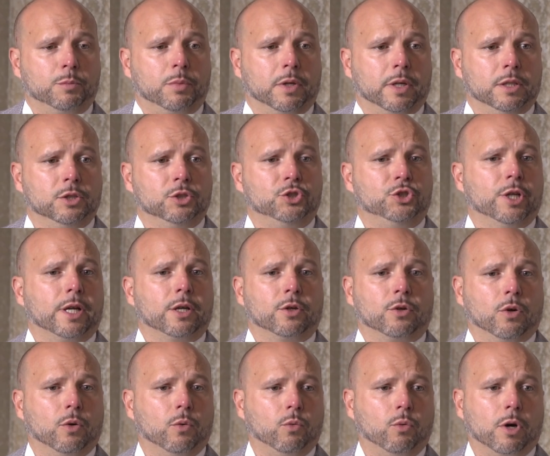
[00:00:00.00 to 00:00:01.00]
but in
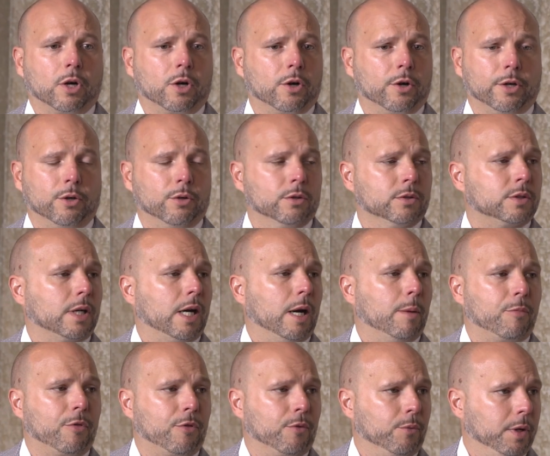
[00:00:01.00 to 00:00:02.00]
general, what are your
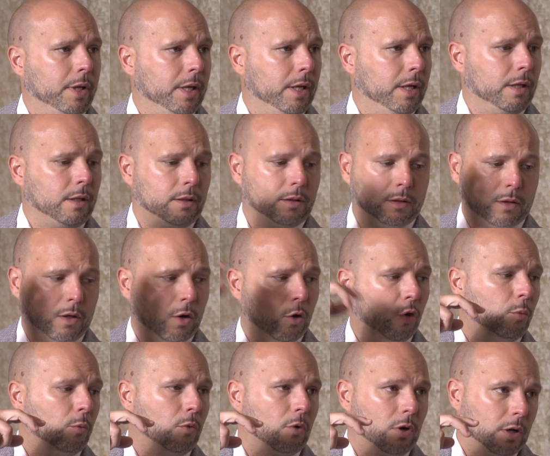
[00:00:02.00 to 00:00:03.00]
top 3
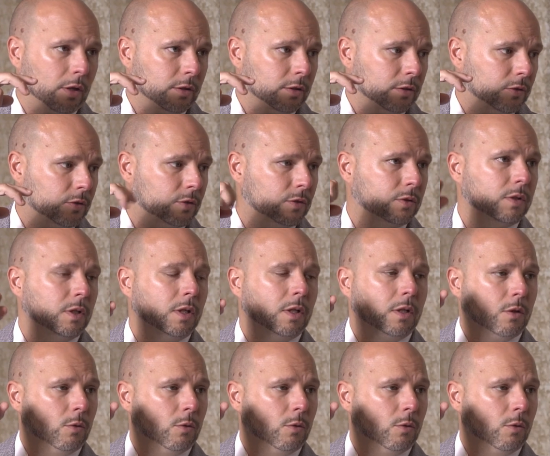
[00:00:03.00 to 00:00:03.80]
home runs